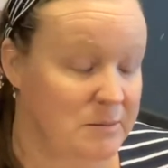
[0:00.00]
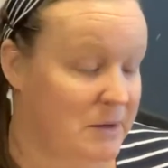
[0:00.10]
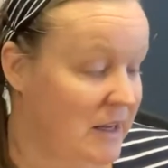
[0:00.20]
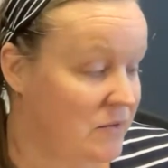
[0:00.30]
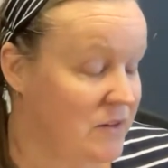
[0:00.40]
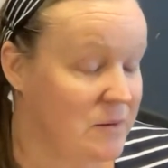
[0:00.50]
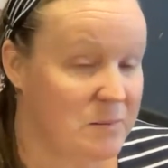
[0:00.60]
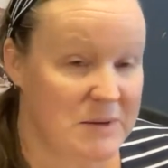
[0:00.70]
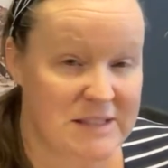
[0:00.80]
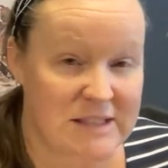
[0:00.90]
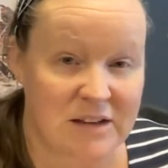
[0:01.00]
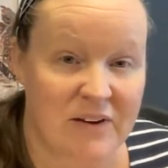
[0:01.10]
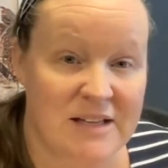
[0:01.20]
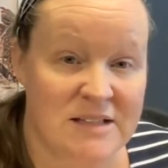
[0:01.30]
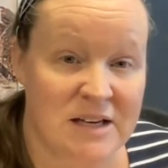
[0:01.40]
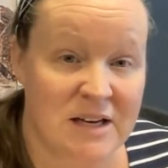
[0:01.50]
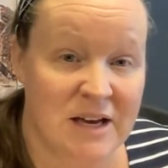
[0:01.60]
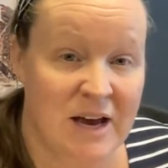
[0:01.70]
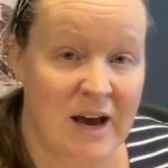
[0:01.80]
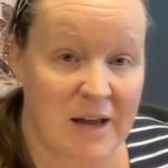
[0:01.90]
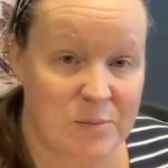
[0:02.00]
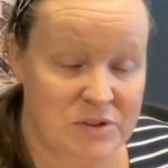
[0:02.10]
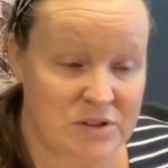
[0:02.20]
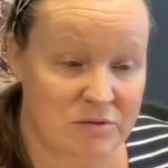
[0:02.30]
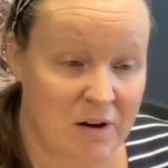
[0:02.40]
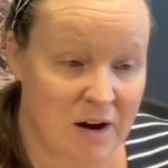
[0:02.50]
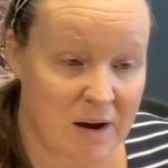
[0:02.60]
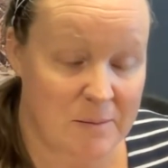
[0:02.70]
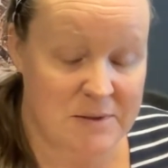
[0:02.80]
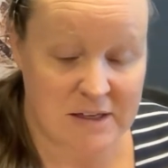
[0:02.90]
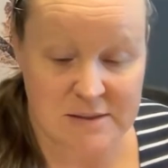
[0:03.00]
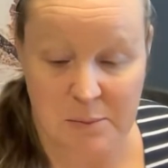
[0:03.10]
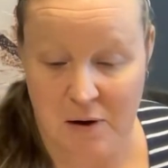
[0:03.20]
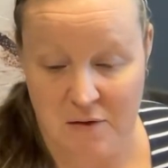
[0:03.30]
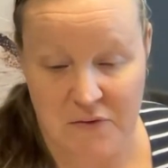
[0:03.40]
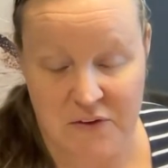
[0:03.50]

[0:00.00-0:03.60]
had prescribed as part of the diet really